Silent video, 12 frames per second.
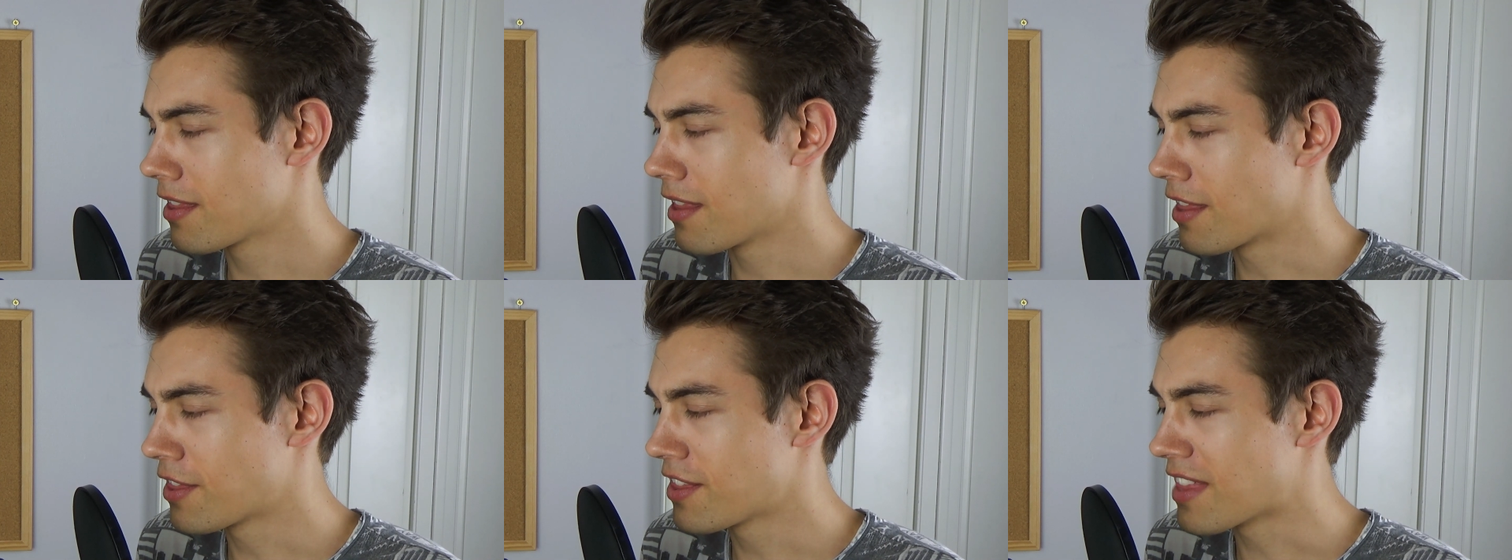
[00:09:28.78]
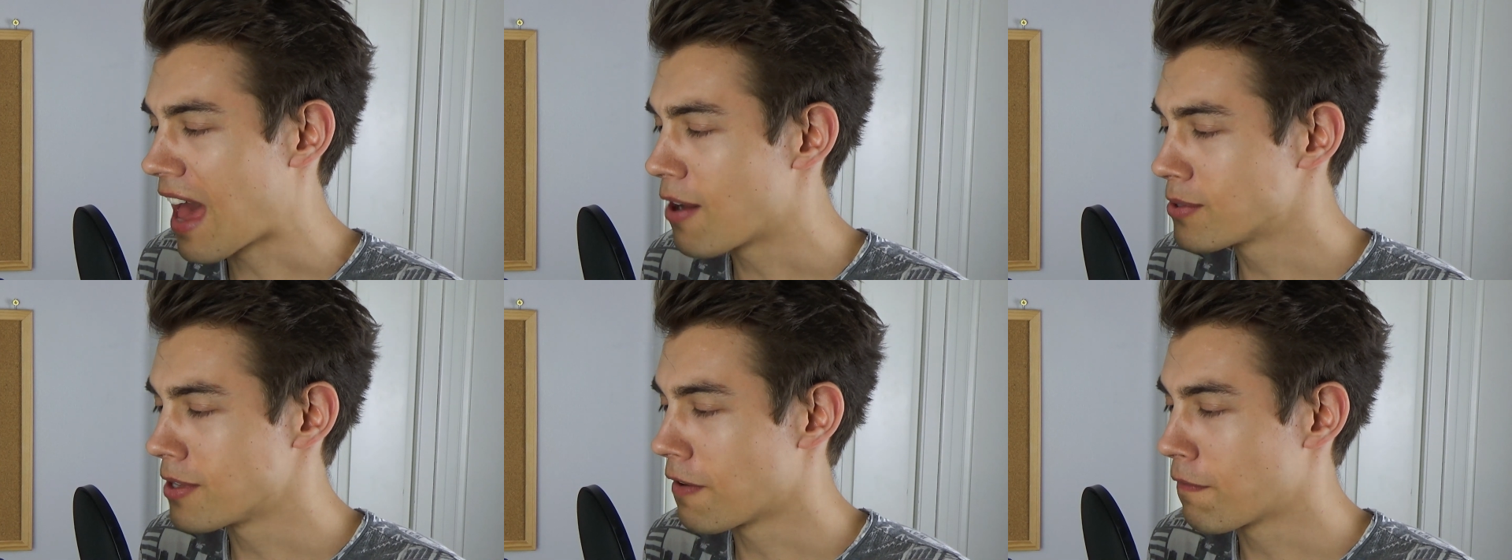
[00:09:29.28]

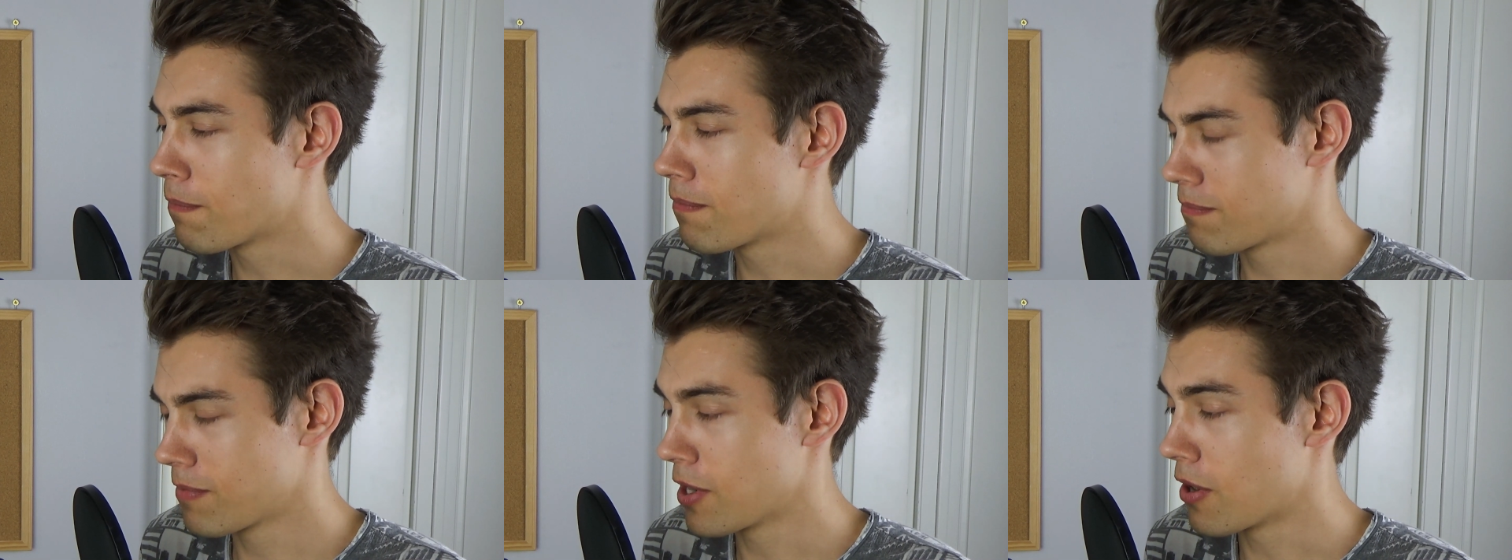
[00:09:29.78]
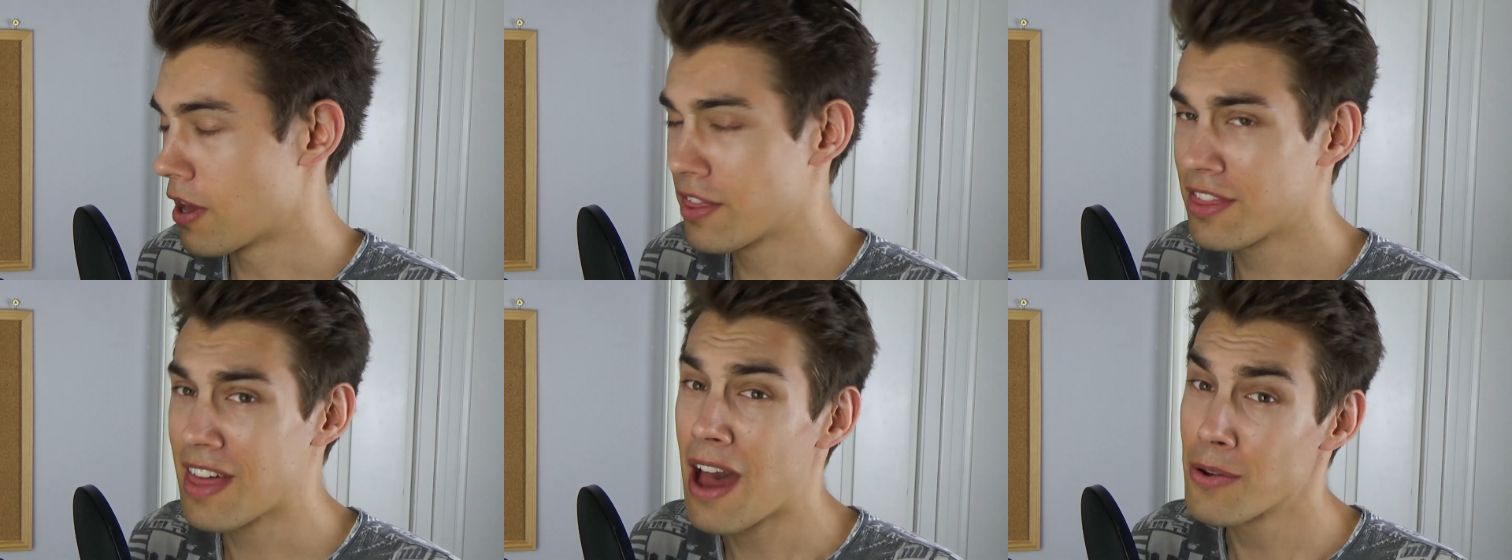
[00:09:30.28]

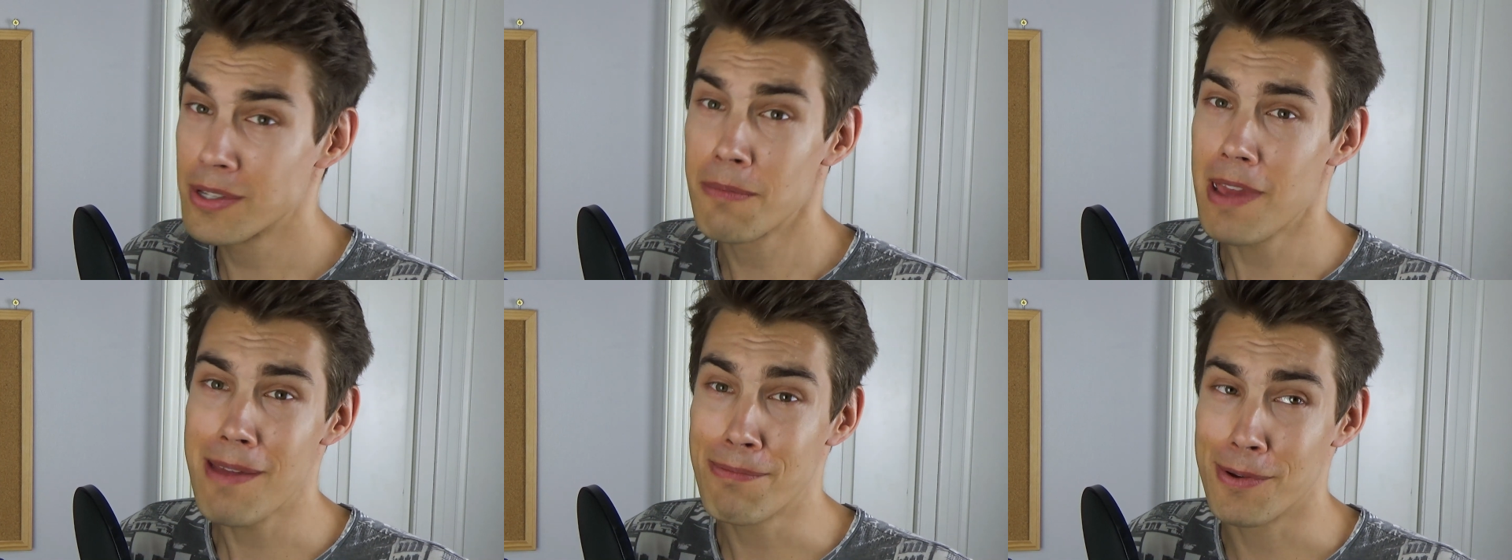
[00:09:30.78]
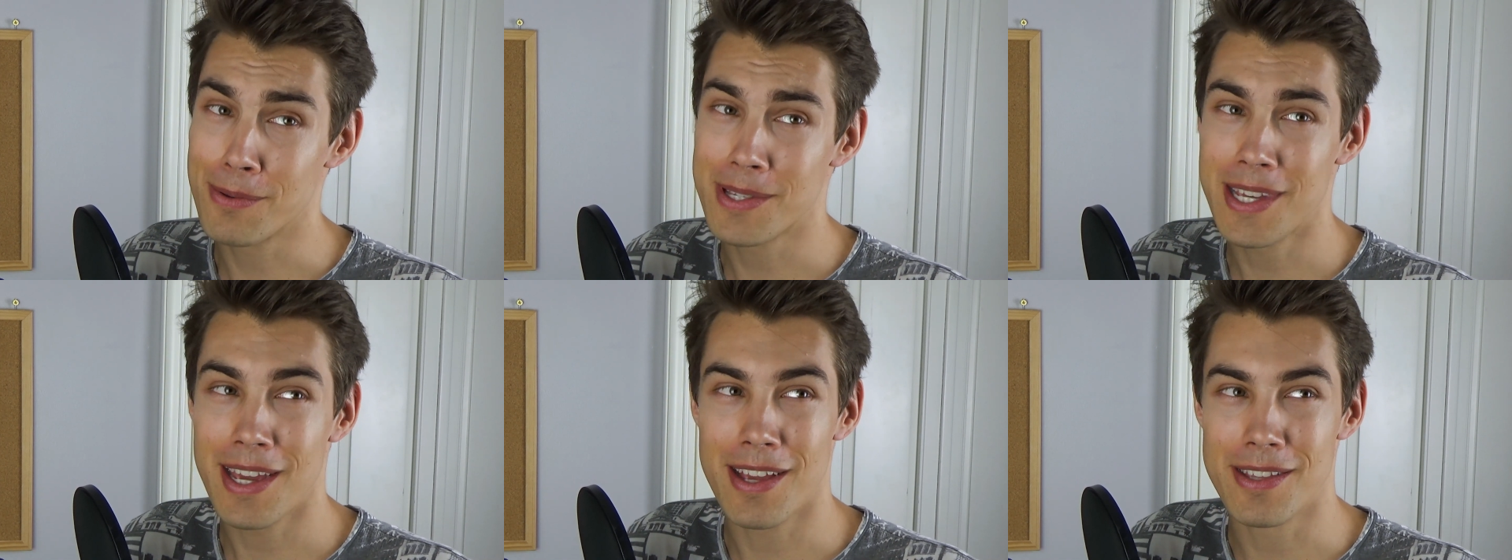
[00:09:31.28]
1,000 people
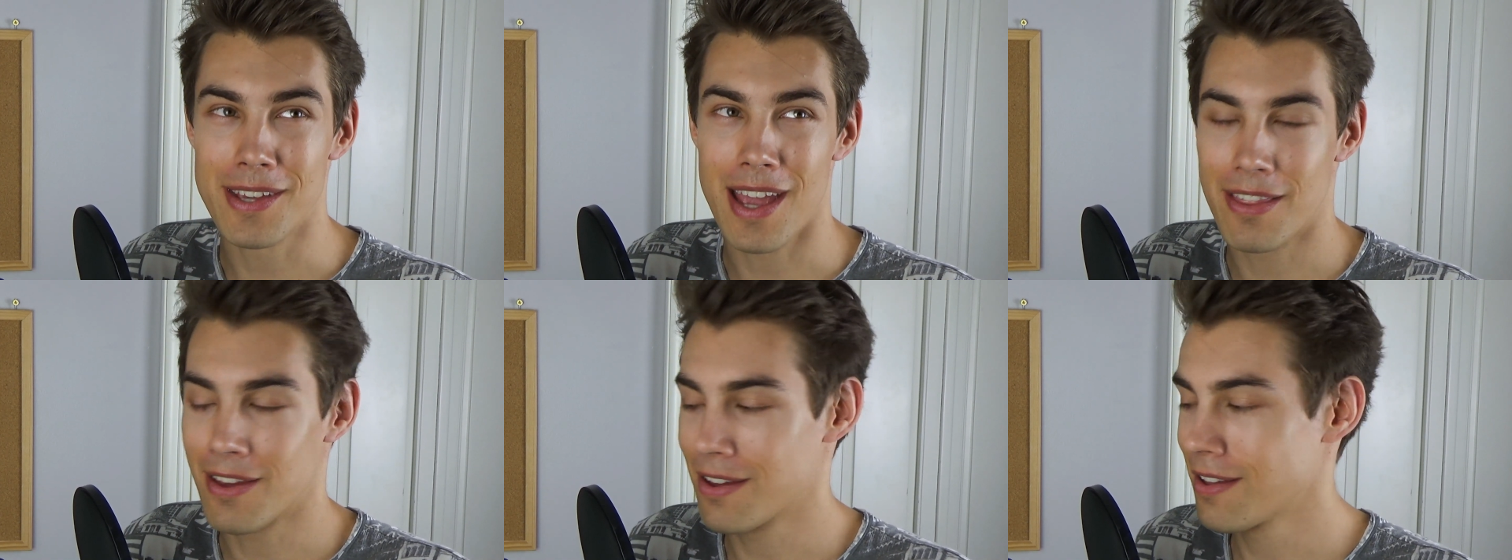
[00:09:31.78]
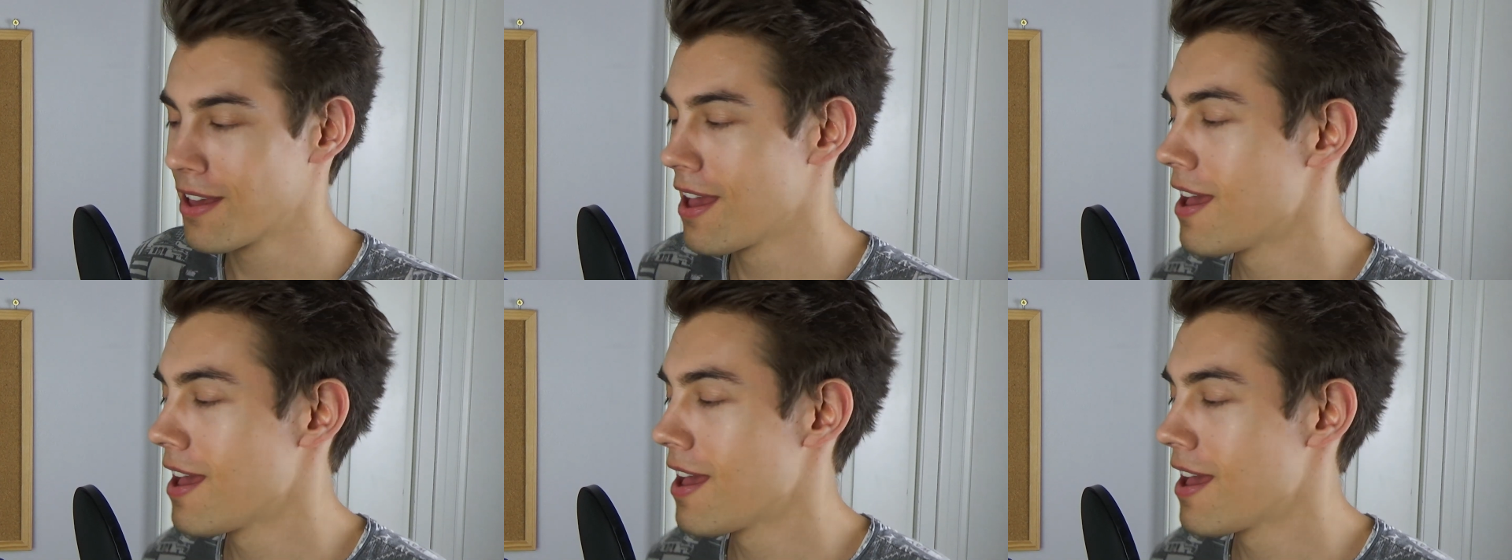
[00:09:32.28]
singing together.